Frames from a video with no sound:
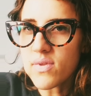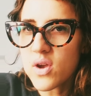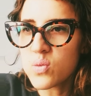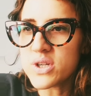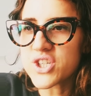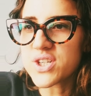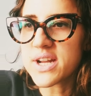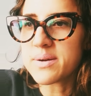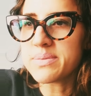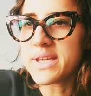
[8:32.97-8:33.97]
we should
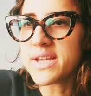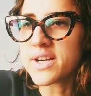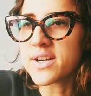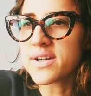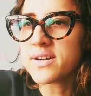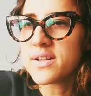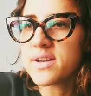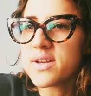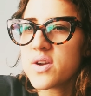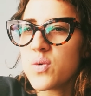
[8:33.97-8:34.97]
not be here
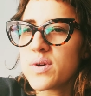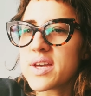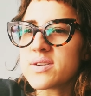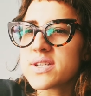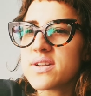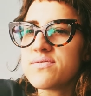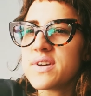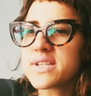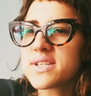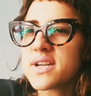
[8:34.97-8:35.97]
without some
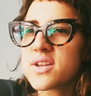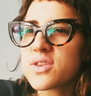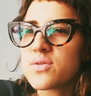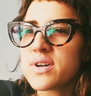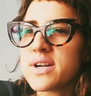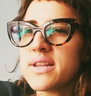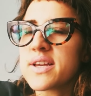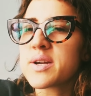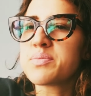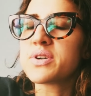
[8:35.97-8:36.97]
vested authority
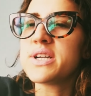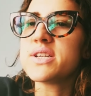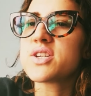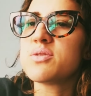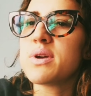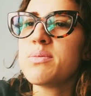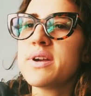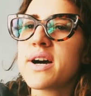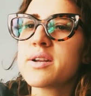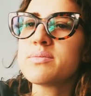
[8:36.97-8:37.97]
like a priest or maybe
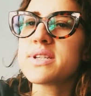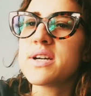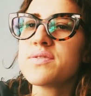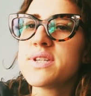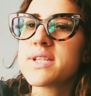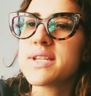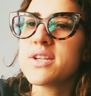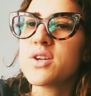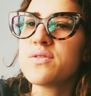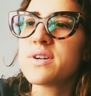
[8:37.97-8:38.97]
God himself to
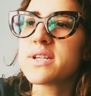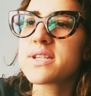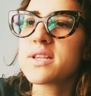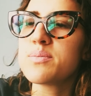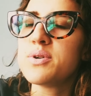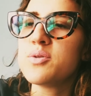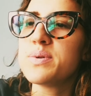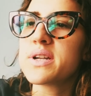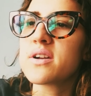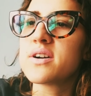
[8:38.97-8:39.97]
stand over us in the
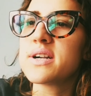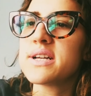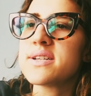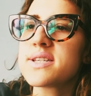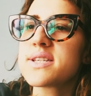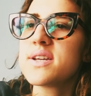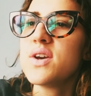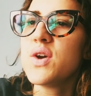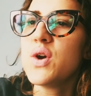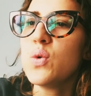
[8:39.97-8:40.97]
pulpit and guard us.
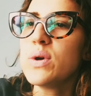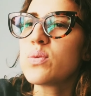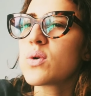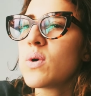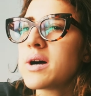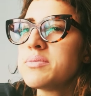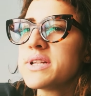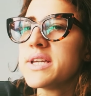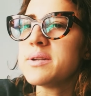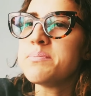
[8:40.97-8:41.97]
We were
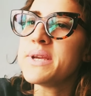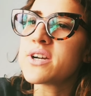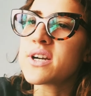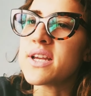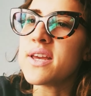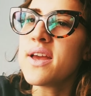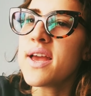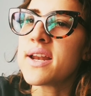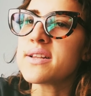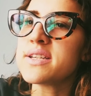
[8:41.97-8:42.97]
wobbly and beery,
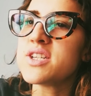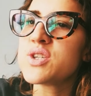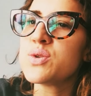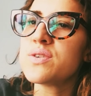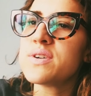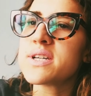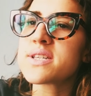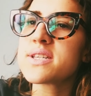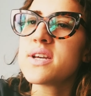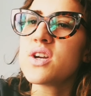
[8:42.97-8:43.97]
and at least 2 of
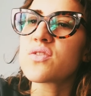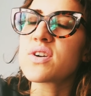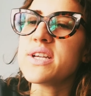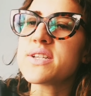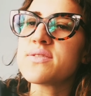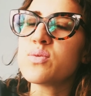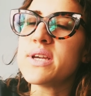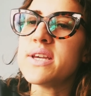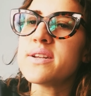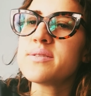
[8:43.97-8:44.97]
us reeked of
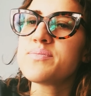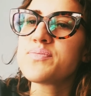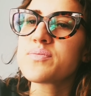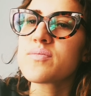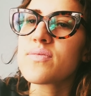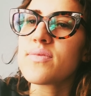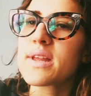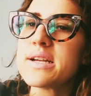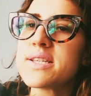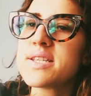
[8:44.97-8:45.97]
weed.
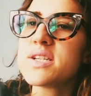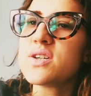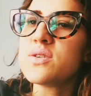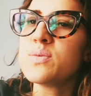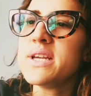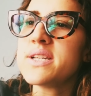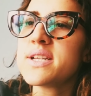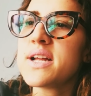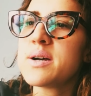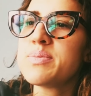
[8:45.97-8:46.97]
Still, we
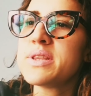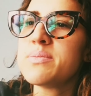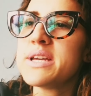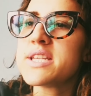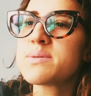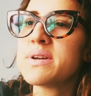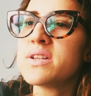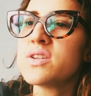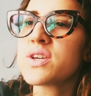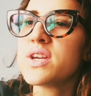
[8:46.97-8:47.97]
ended up in the
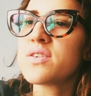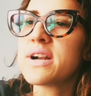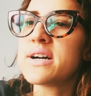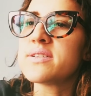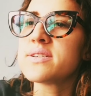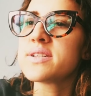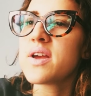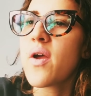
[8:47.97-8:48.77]
basement looking around.